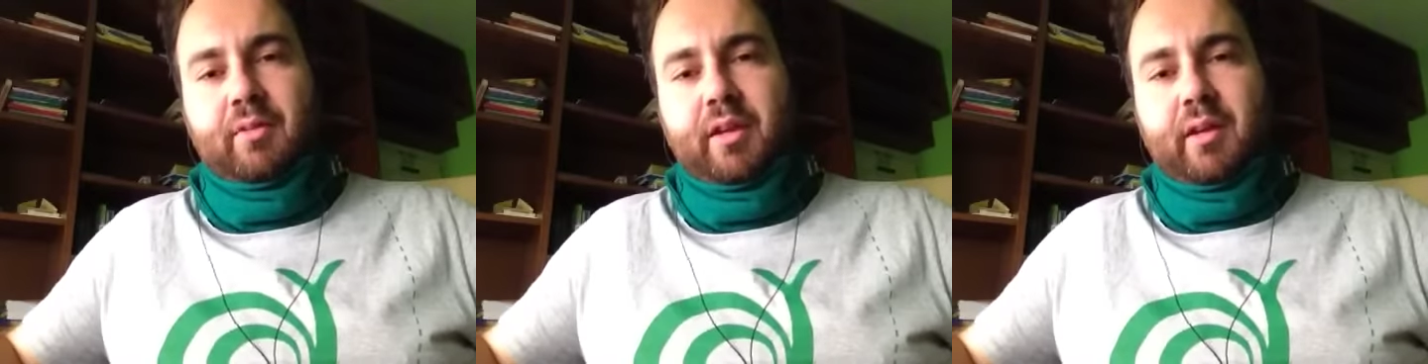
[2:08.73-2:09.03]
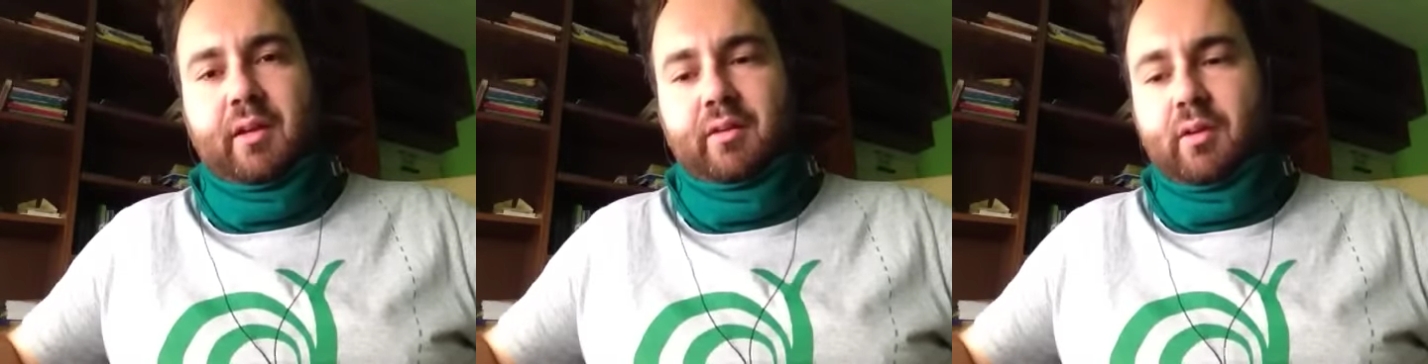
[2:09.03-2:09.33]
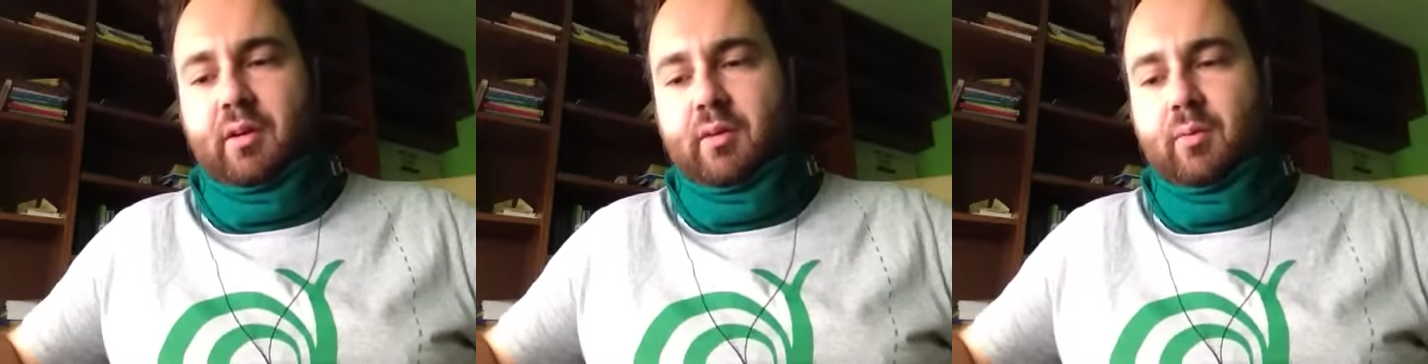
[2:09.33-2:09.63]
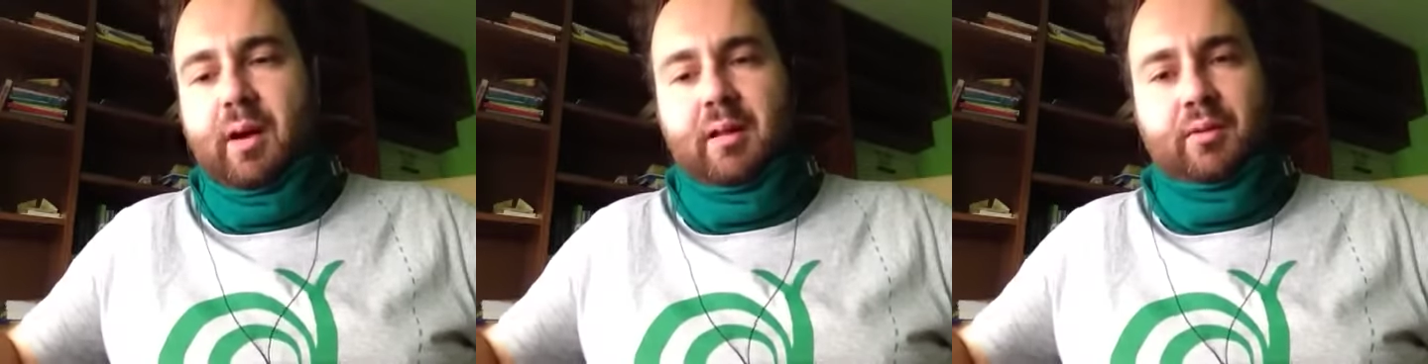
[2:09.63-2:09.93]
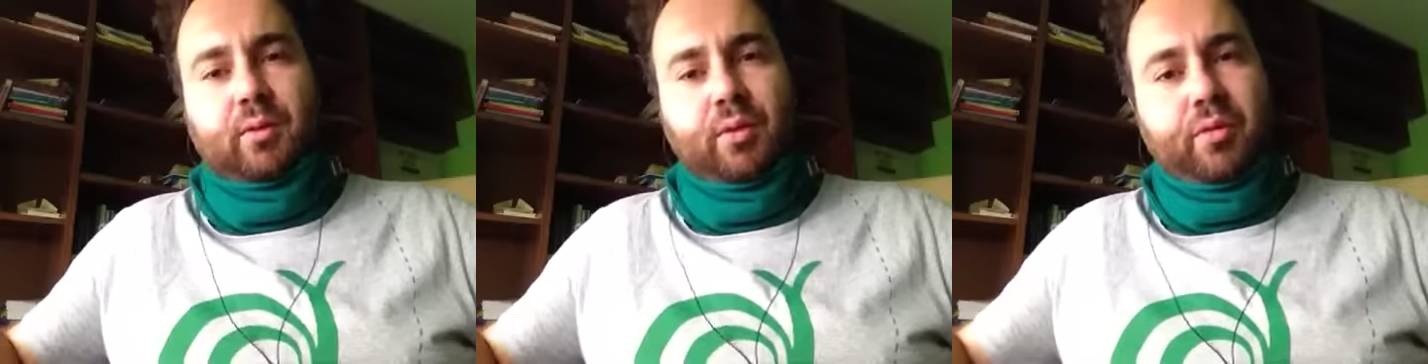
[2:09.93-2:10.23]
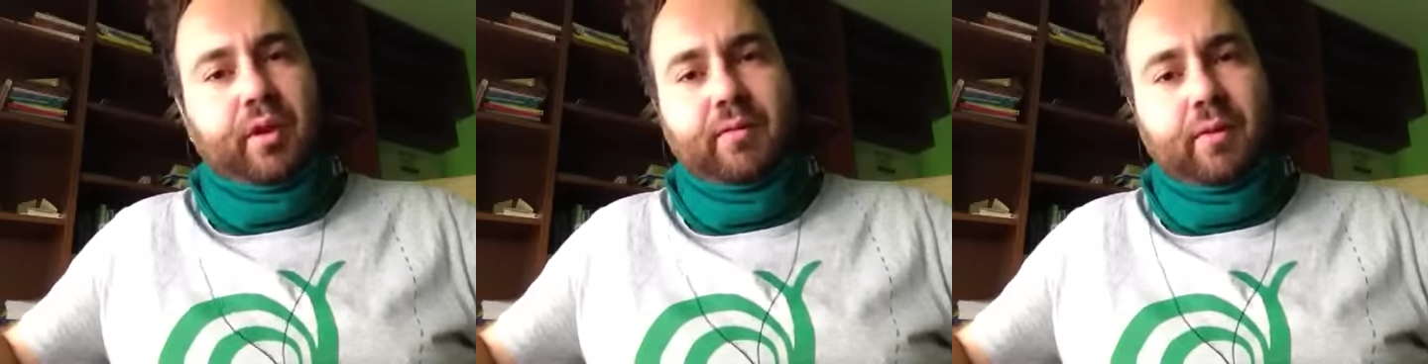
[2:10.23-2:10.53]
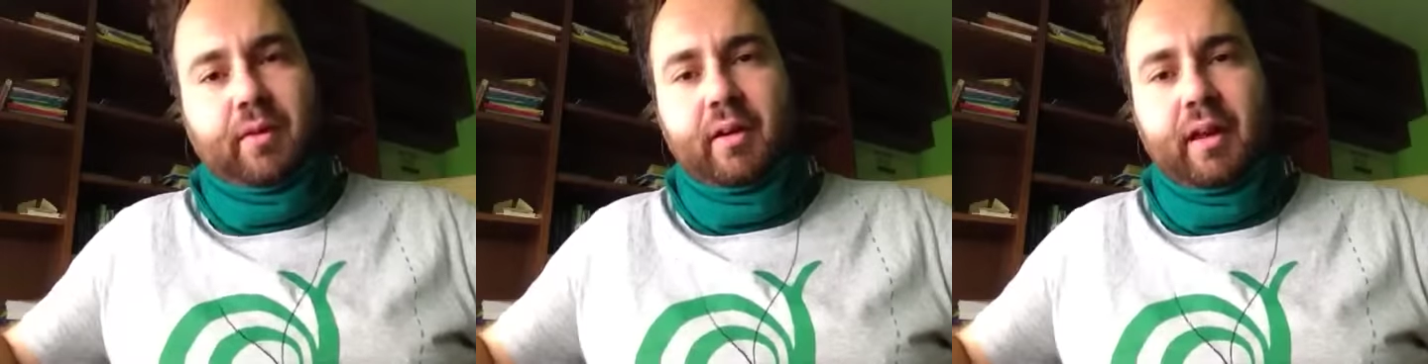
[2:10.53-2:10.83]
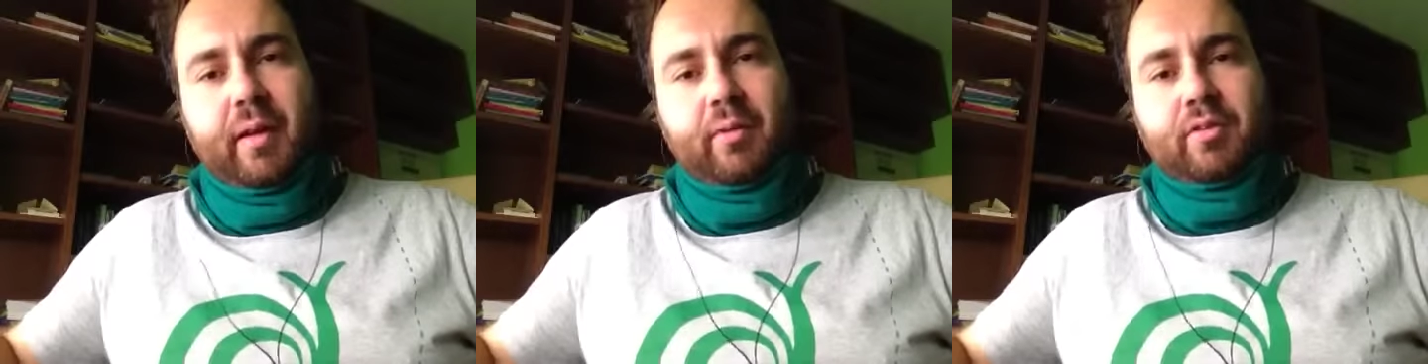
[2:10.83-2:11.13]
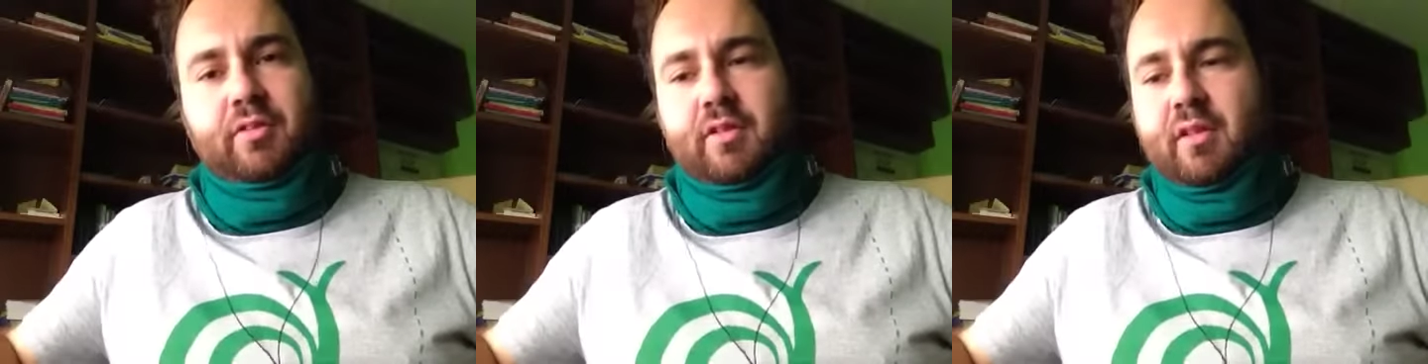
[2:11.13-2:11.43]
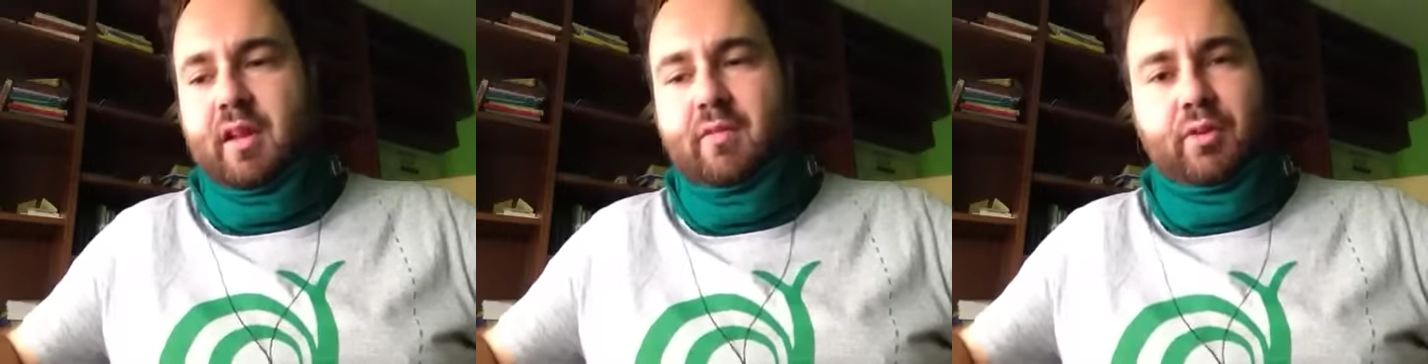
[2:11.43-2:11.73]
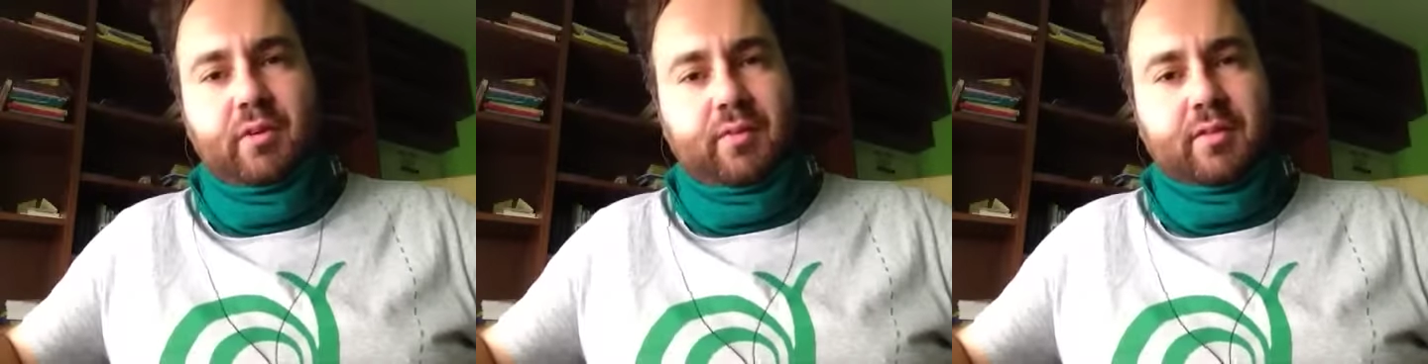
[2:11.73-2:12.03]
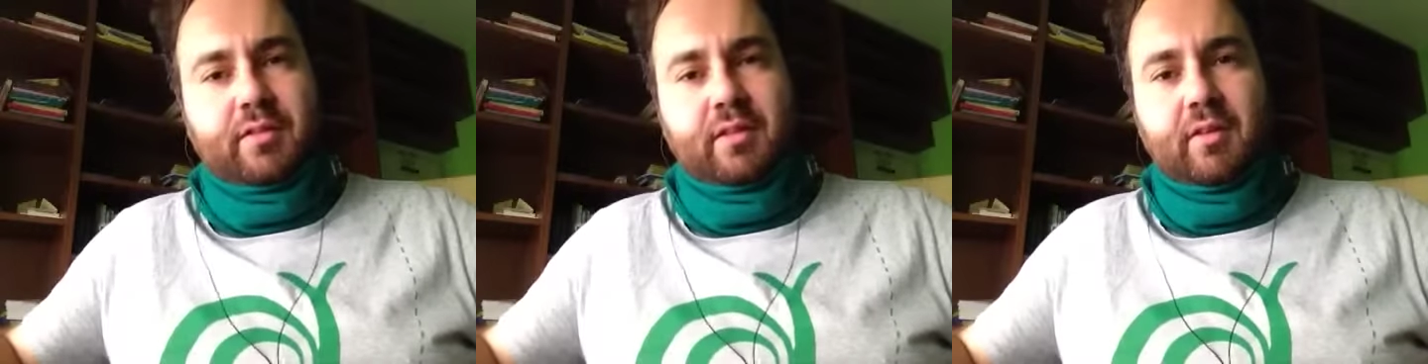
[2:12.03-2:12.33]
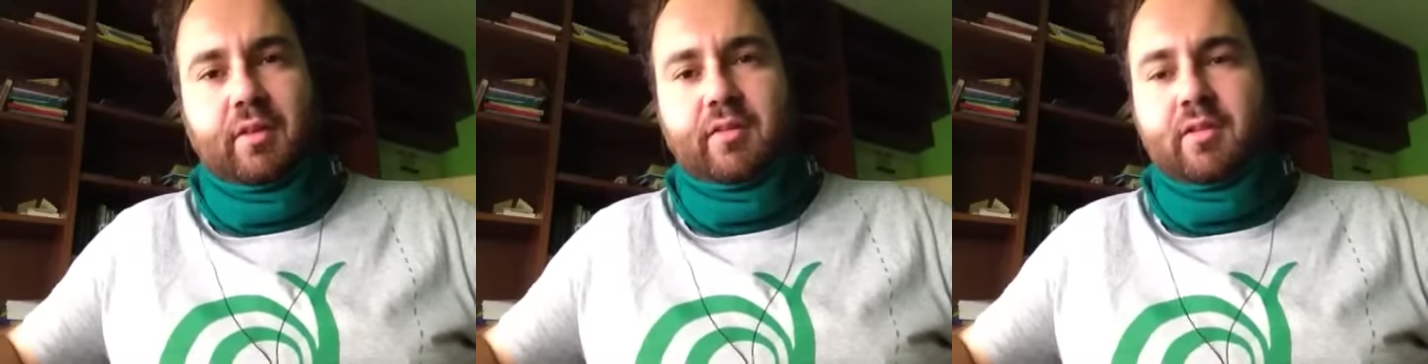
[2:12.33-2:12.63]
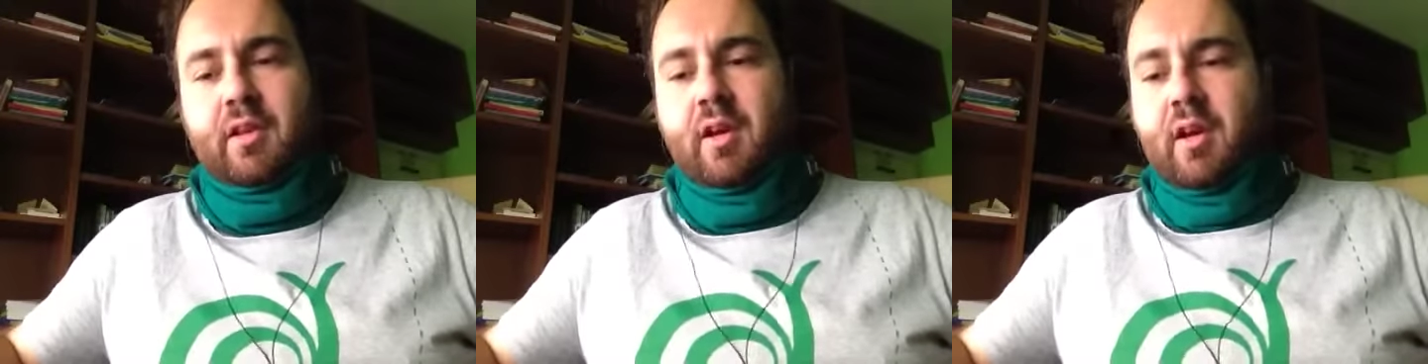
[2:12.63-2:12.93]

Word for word: They talk one, two, three foreign languages, and they have university degrees,